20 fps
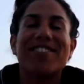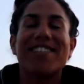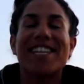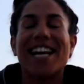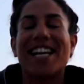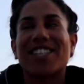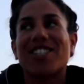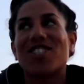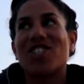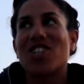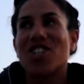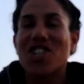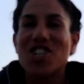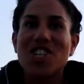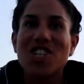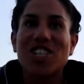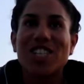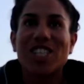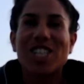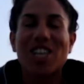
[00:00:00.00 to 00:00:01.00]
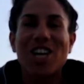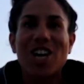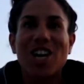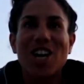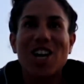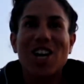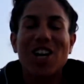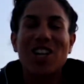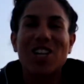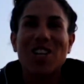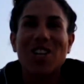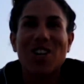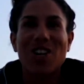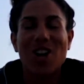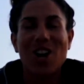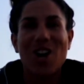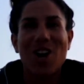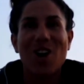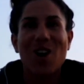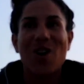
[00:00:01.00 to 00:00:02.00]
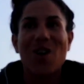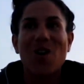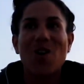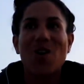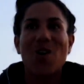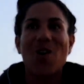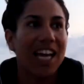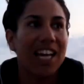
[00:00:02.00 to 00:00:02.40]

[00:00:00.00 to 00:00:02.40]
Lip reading: Jack Johnson, you know,